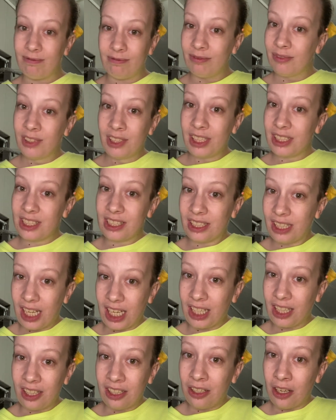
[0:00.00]
doesn't
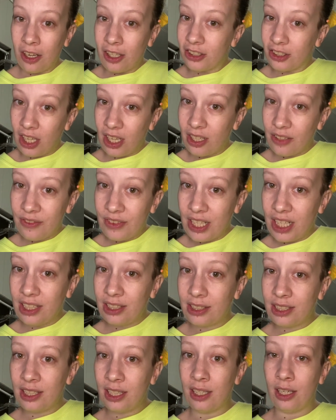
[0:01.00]
like a lot of things.